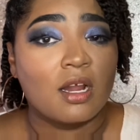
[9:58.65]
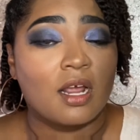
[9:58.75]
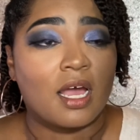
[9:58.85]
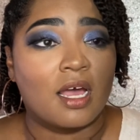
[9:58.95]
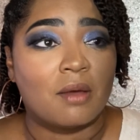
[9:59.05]

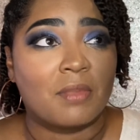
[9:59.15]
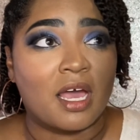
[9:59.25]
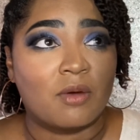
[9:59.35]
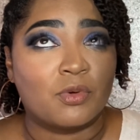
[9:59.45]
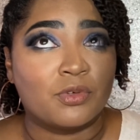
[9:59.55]
I
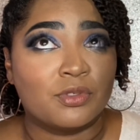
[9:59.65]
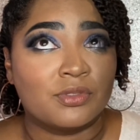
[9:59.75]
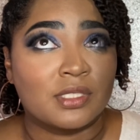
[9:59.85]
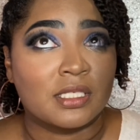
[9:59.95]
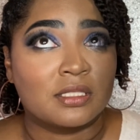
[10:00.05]
will use
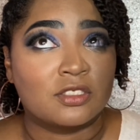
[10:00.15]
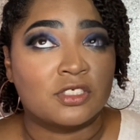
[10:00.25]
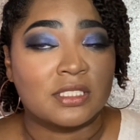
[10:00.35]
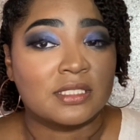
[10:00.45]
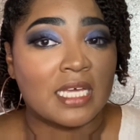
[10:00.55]
it
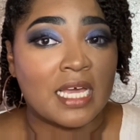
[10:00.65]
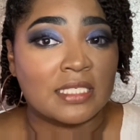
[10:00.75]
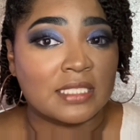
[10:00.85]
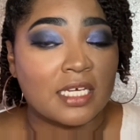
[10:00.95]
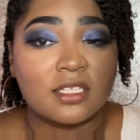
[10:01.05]
just as
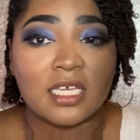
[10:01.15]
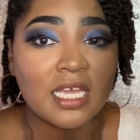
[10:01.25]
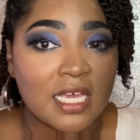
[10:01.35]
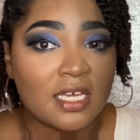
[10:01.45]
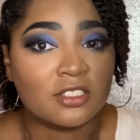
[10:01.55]
like the
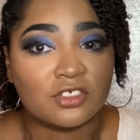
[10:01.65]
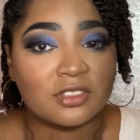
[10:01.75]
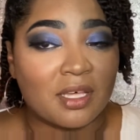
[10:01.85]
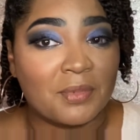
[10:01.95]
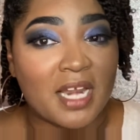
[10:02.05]
ends or
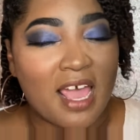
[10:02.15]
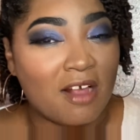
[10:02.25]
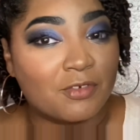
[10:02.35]
something after